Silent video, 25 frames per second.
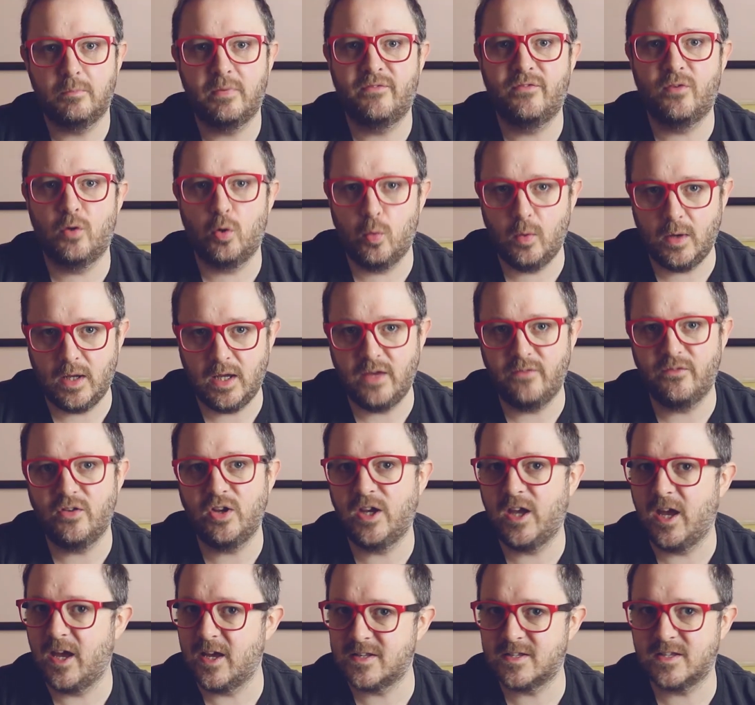Before we even
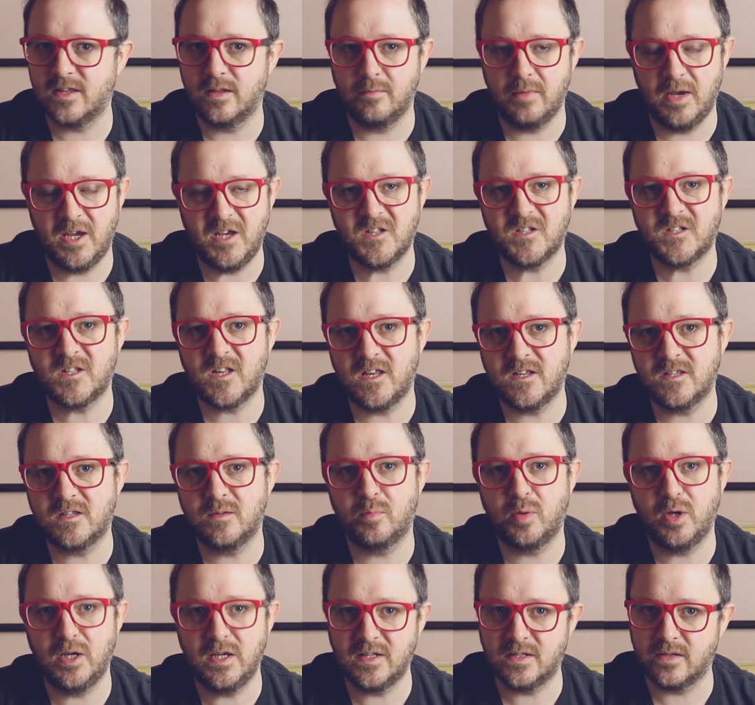get to the main
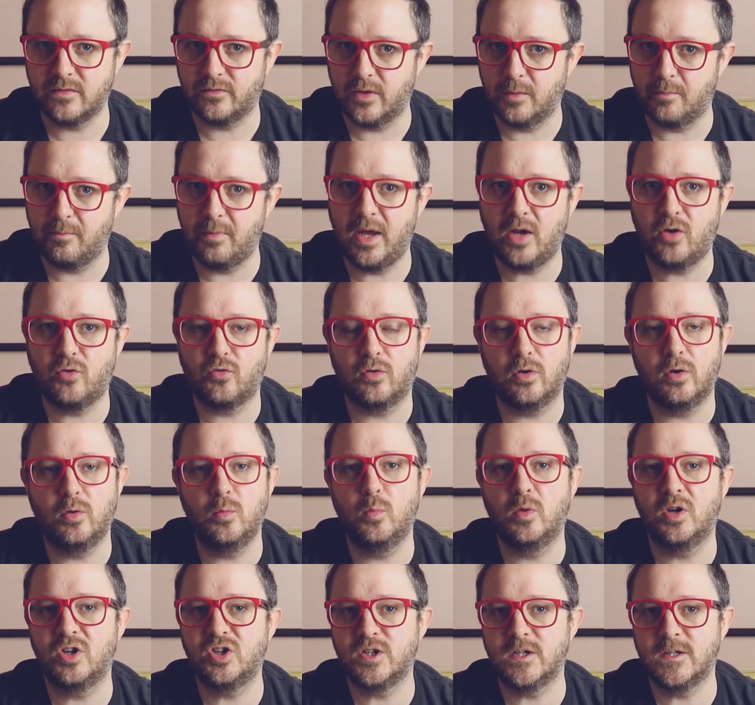centerpiece of the
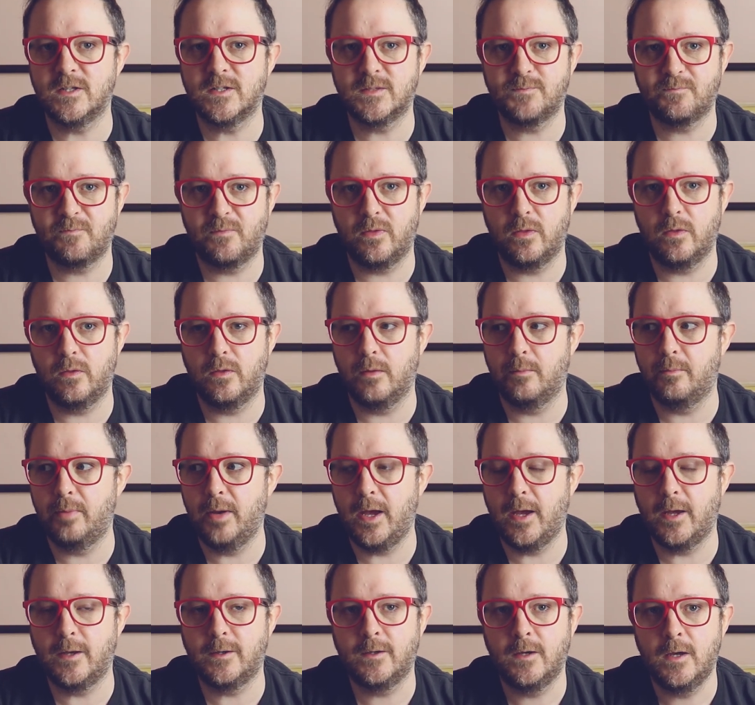bedroom, which is the
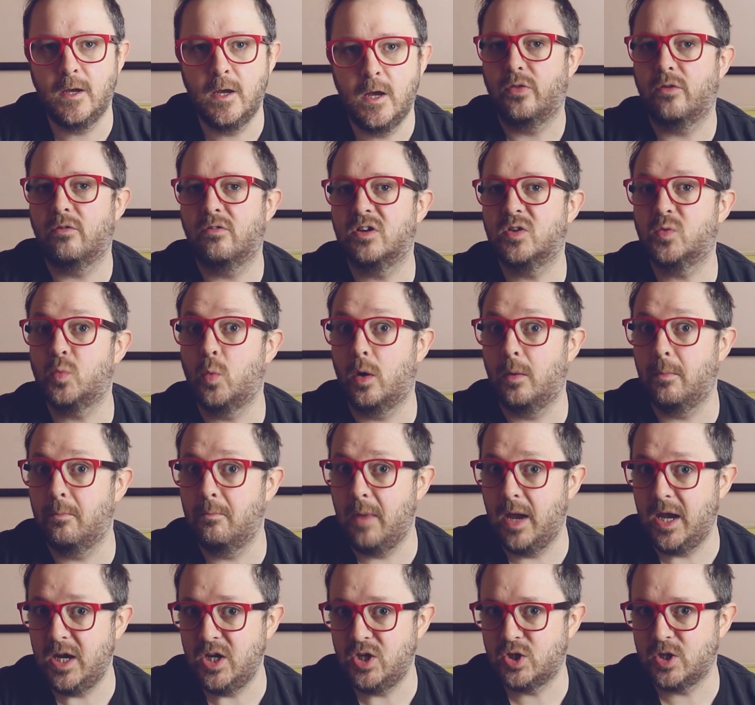bed, there is one
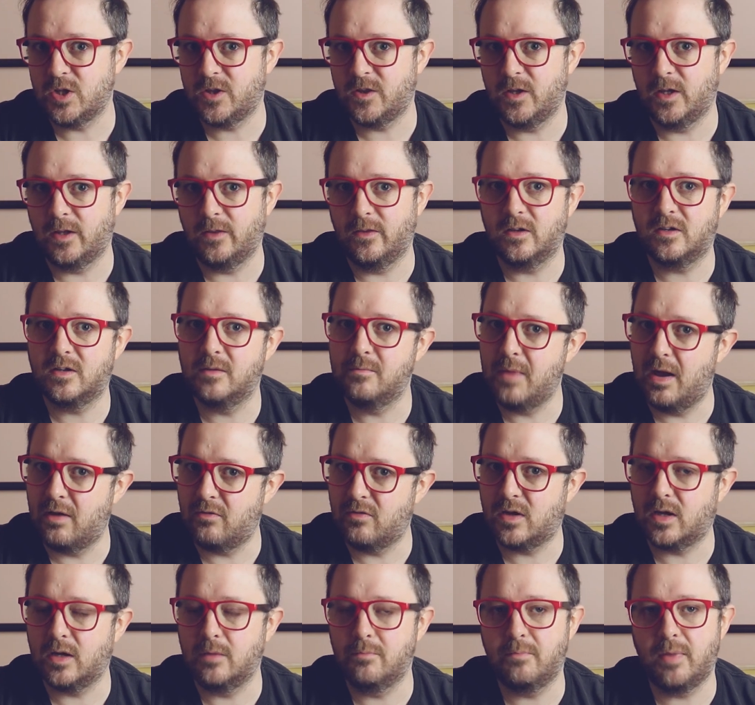major thing that
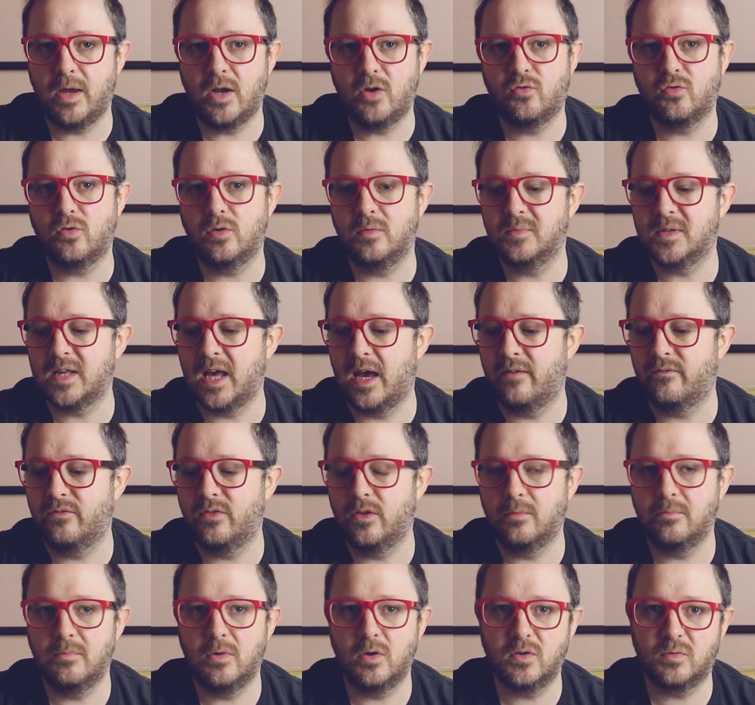American bedrooms have
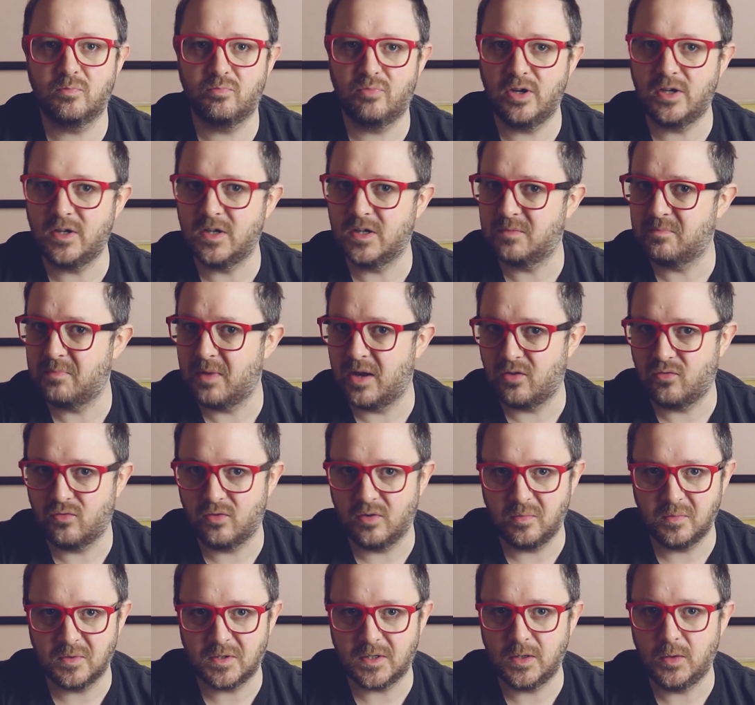that most British
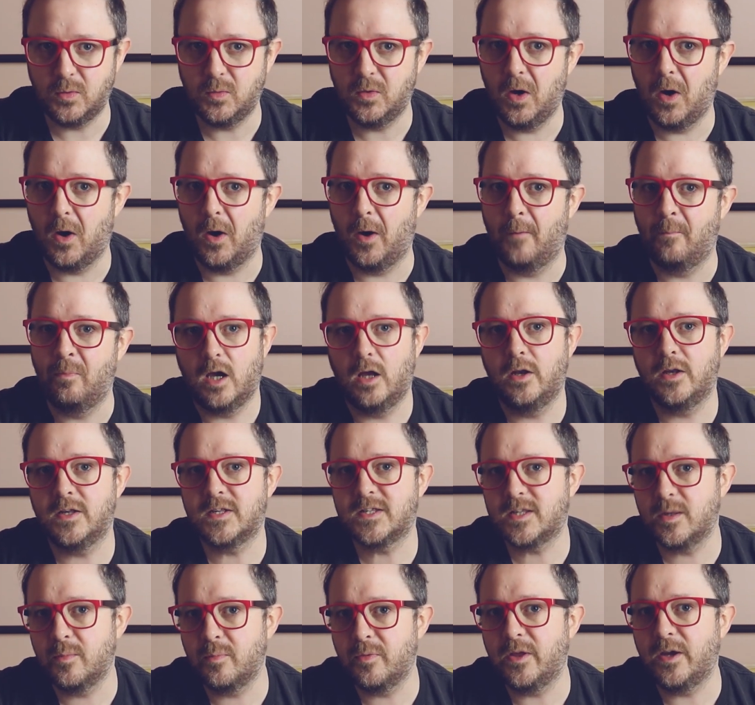bedrooms do not, and it's
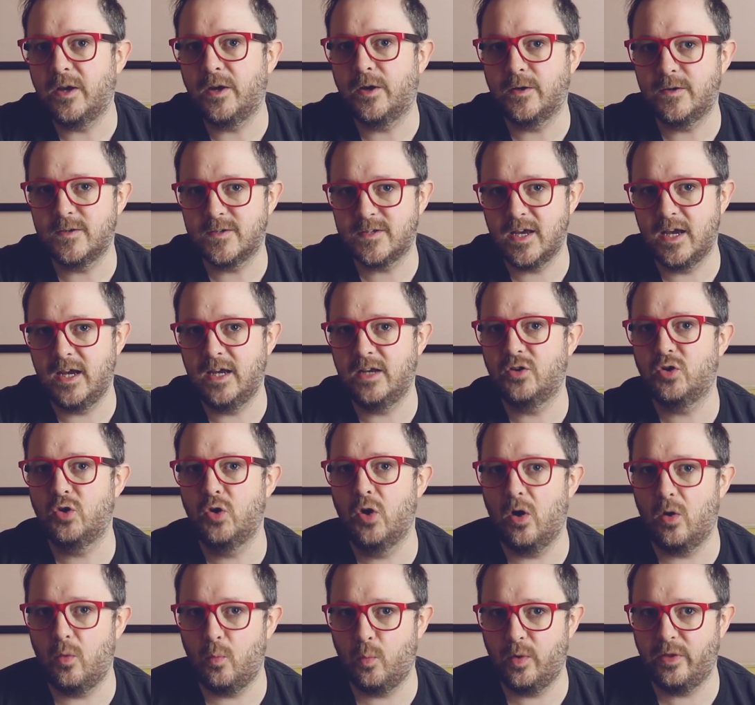something contained
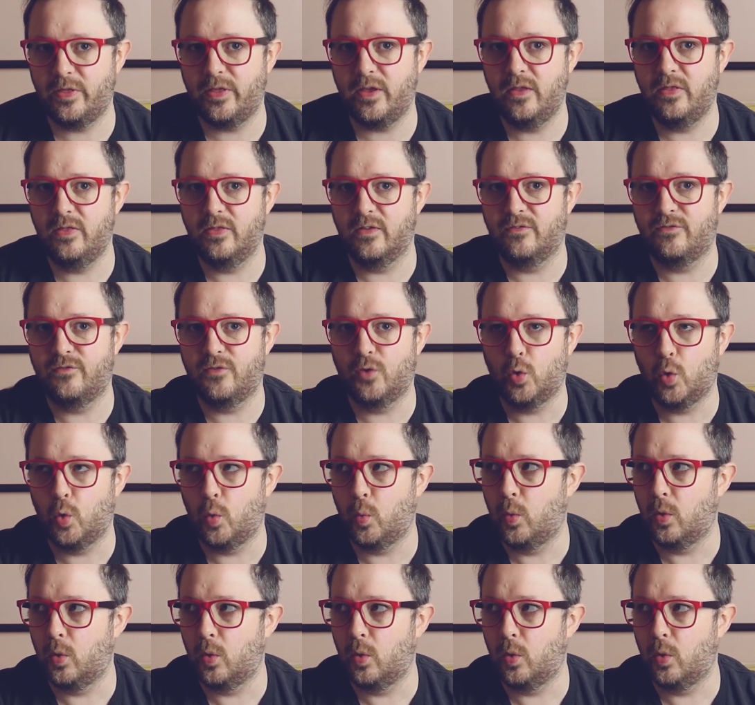not within the 4